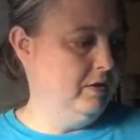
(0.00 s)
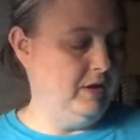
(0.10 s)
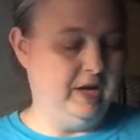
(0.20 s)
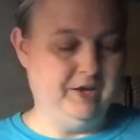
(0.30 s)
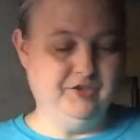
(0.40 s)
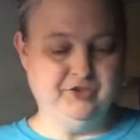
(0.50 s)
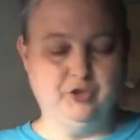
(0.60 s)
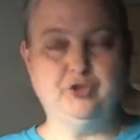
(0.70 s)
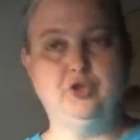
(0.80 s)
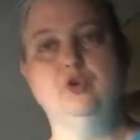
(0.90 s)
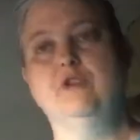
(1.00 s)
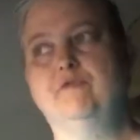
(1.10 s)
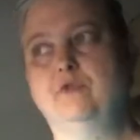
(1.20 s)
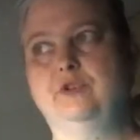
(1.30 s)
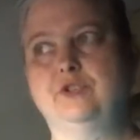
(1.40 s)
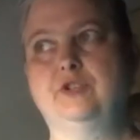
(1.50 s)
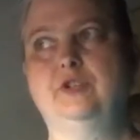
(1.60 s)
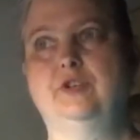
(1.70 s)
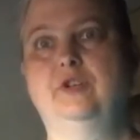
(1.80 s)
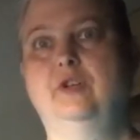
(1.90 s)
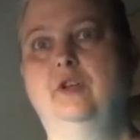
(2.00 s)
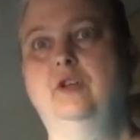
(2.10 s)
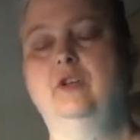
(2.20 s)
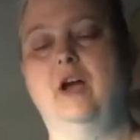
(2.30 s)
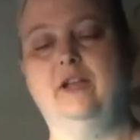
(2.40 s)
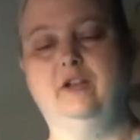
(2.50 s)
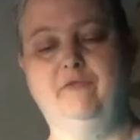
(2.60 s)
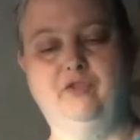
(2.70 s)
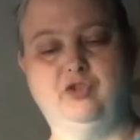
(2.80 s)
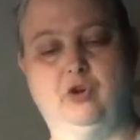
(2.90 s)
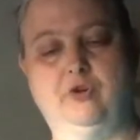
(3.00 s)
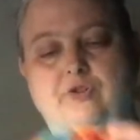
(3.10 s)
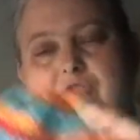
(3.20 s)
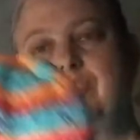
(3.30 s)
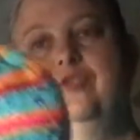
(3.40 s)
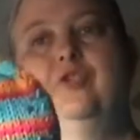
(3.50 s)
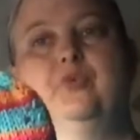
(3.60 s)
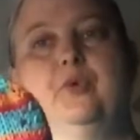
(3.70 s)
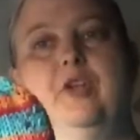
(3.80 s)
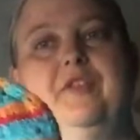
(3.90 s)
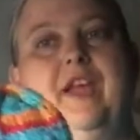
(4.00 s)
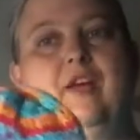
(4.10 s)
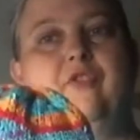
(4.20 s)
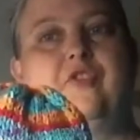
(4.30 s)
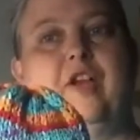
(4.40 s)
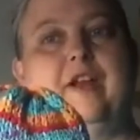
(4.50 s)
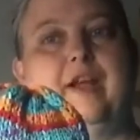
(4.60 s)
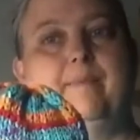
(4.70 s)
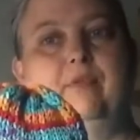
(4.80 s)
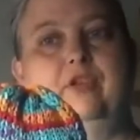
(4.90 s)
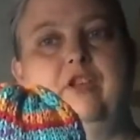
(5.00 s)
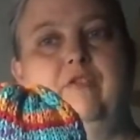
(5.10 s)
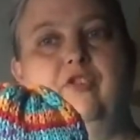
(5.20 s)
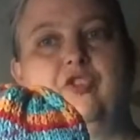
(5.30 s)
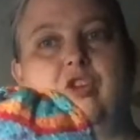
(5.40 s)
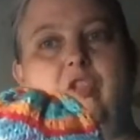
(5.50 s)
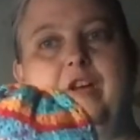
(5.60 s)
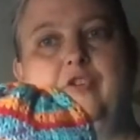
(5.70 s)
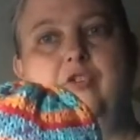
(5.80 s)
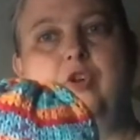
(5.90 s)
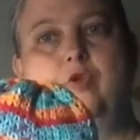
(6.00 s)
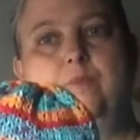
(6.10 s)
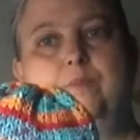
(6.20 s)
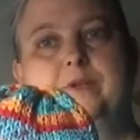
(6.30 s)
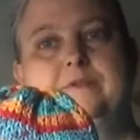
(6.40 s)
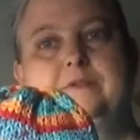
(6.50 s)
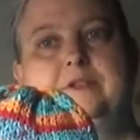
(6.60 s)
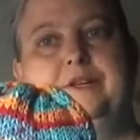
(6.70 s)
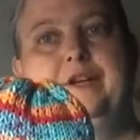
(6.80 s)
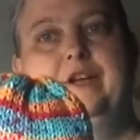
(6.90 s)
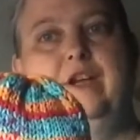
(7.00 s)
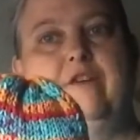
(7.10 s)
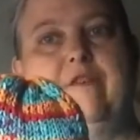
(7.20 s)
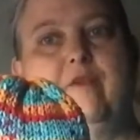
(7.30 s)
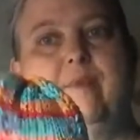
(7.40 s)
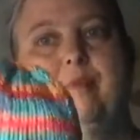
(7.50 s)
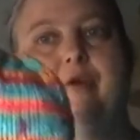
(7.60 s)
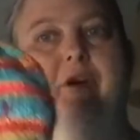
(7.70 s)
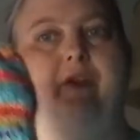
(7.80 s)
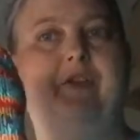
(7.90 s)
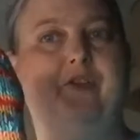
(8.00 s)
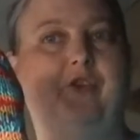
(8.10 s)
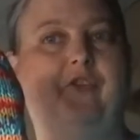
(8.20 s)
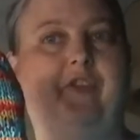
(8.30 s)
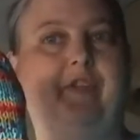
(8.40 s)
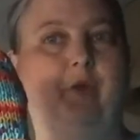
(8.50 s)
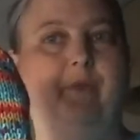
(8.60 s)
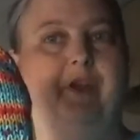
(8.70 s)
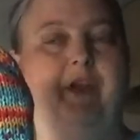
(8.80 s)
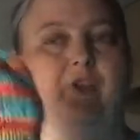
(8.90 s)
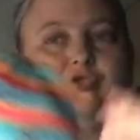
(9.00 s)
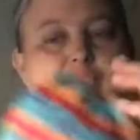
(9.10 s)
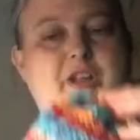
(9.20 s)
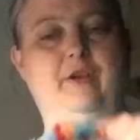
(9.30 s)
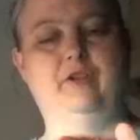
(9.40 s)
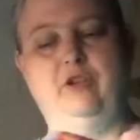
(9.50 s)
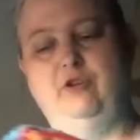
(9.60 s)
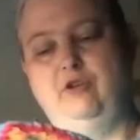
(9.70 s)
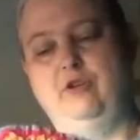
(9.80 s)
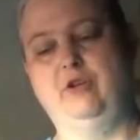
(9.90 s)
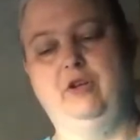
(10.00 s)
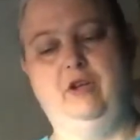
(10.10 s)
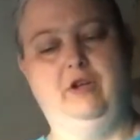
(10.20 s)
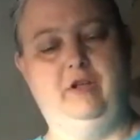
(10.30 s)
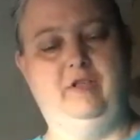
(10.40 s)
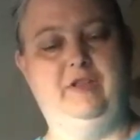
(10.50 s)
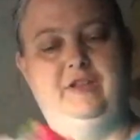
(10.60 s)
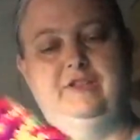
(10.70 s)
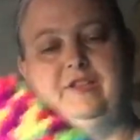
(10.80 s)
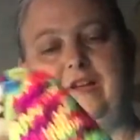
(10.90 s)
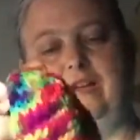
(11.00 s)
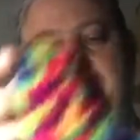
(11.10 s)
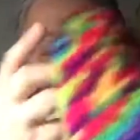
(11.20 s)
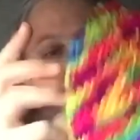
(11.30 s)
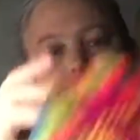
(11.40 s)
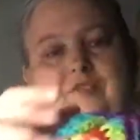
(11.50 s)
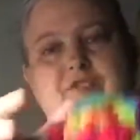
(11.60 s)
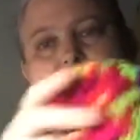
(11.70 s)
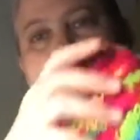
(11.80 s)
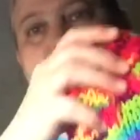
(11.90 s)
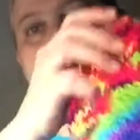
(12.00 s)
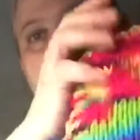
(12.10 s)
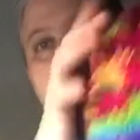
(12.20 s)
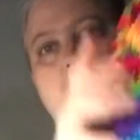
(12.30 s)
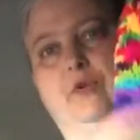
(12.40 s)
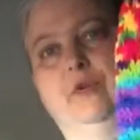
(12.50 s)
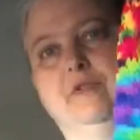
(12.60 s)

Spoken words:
Is 2 different I love this yarns. This one on the outside I believe is Kaleidoscope, if I remember correctly, and you can see a little bit extra down here. The inside is a different color.